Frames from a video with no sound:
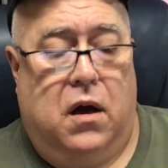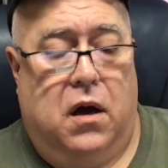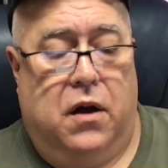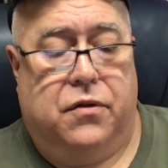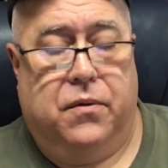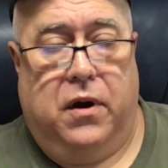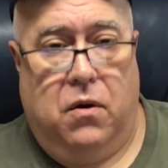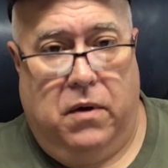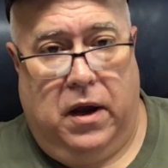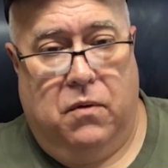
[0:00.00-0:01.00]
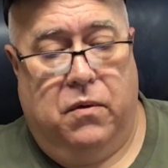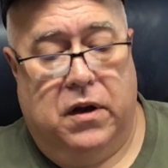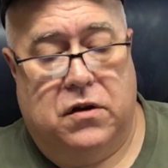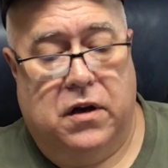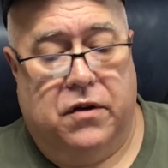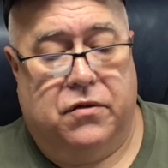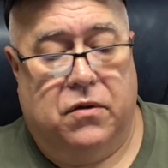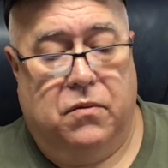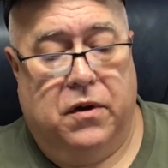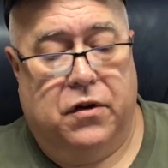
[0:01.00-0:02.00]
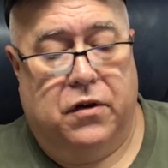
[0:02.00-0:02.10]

a 308 Winchester with a